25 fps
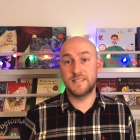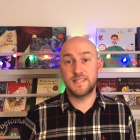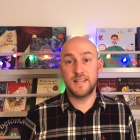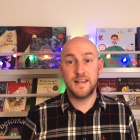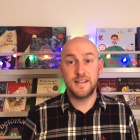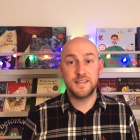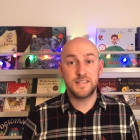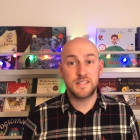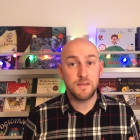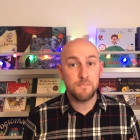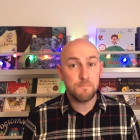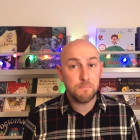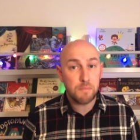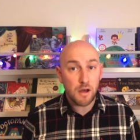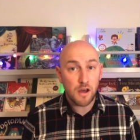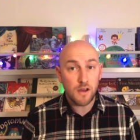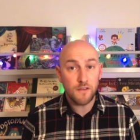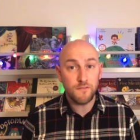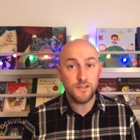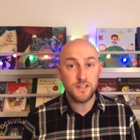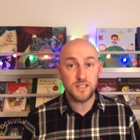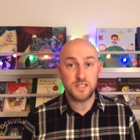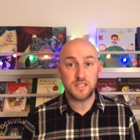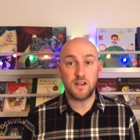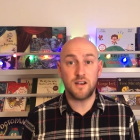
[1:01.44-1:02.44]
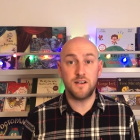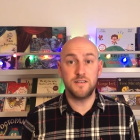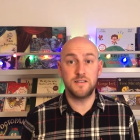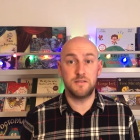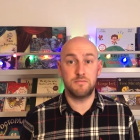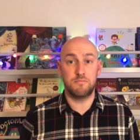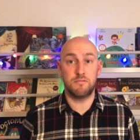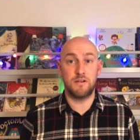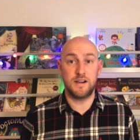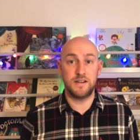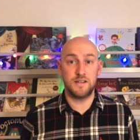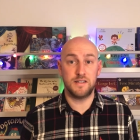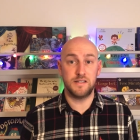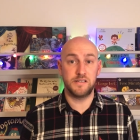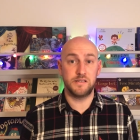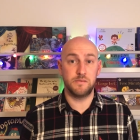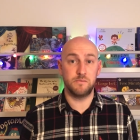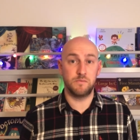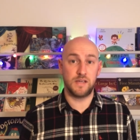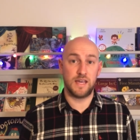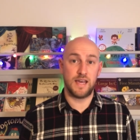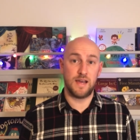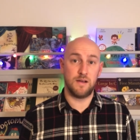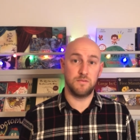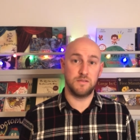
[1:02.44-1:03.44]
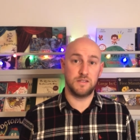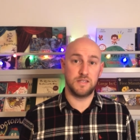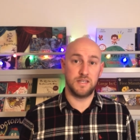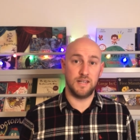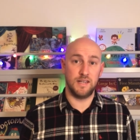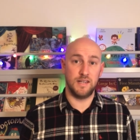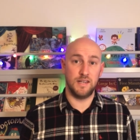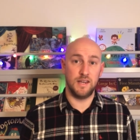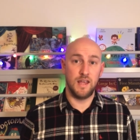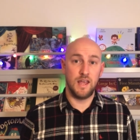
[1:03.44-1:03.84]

that it's the perfect time to practice some counting.